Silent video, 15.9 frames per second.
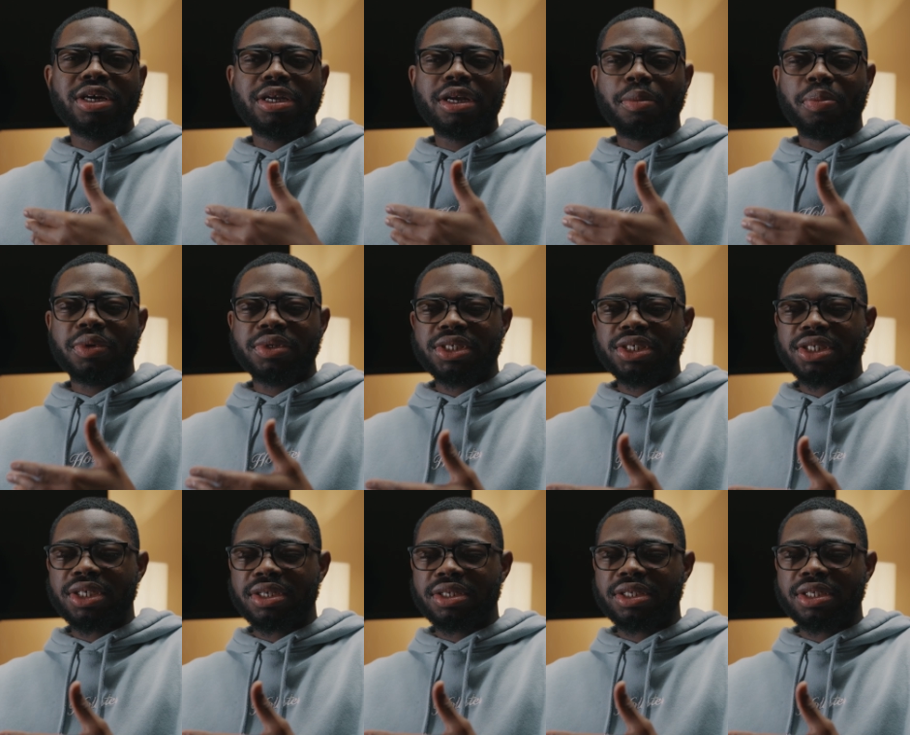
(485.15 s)
in a
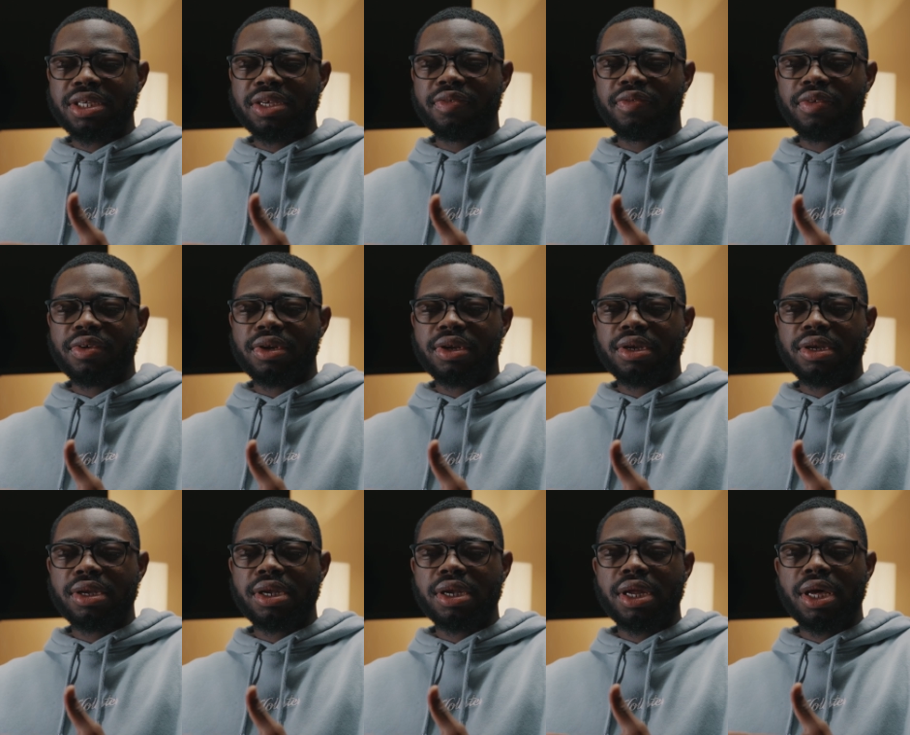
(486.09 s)
position to even
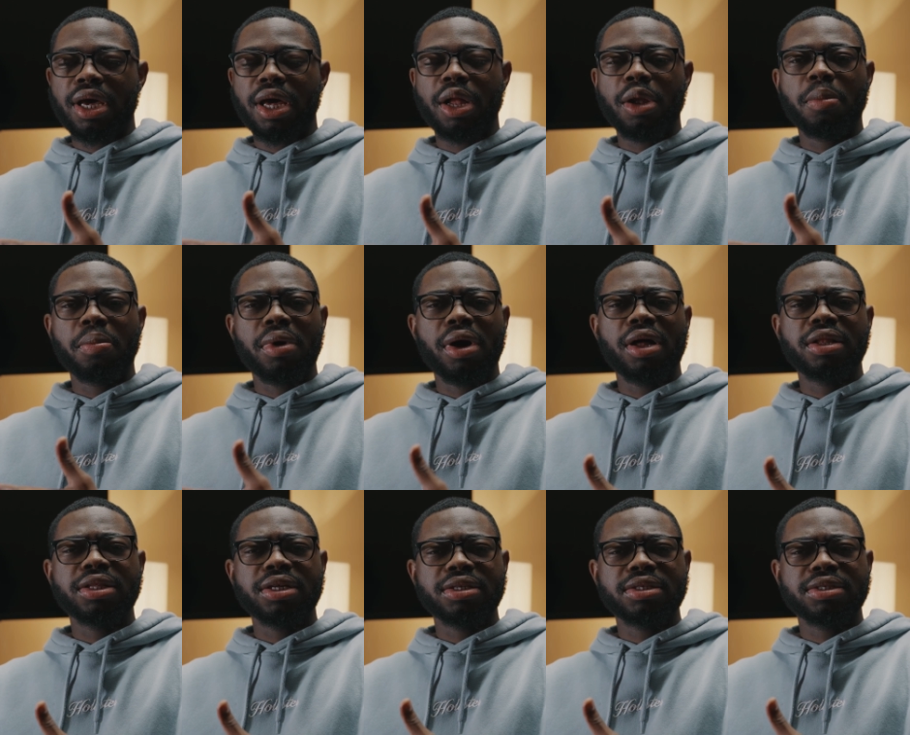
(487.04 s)
help
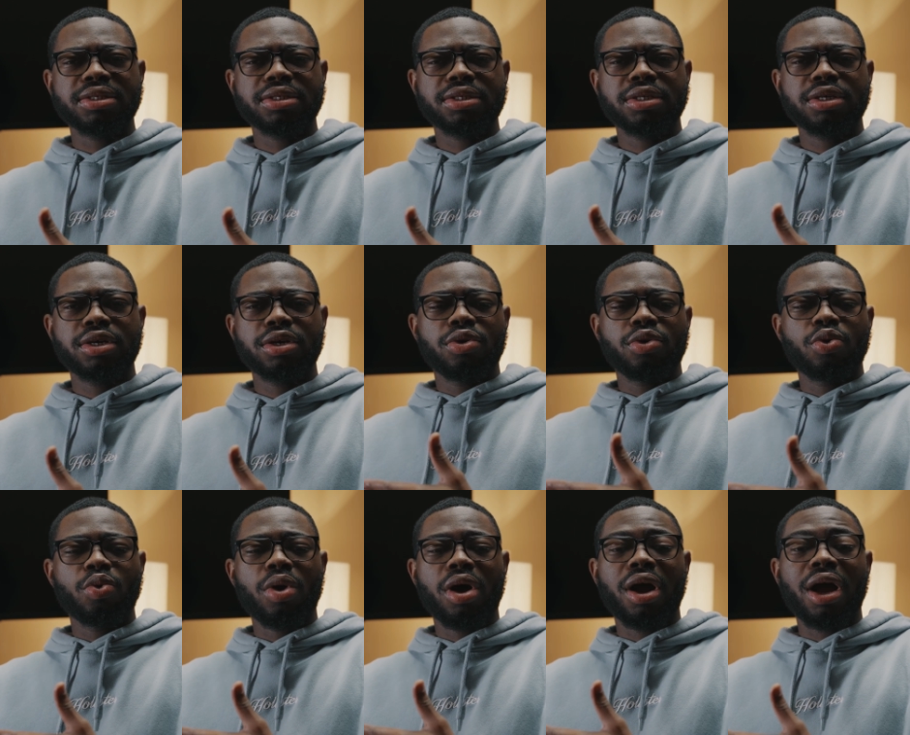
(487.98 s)
others
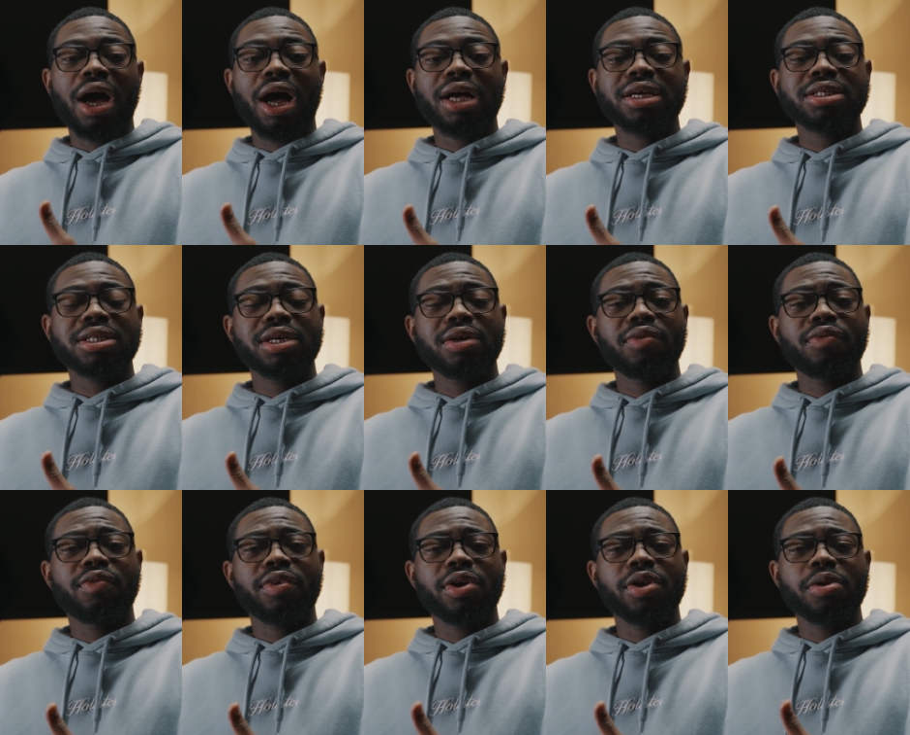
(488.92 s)
who are asking
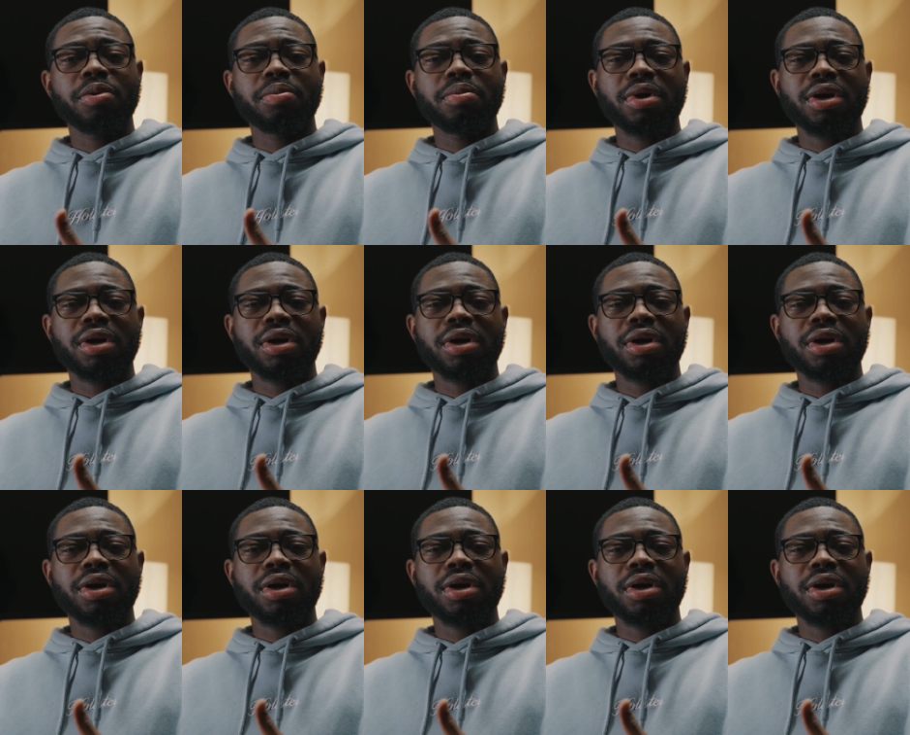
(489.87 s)
for help?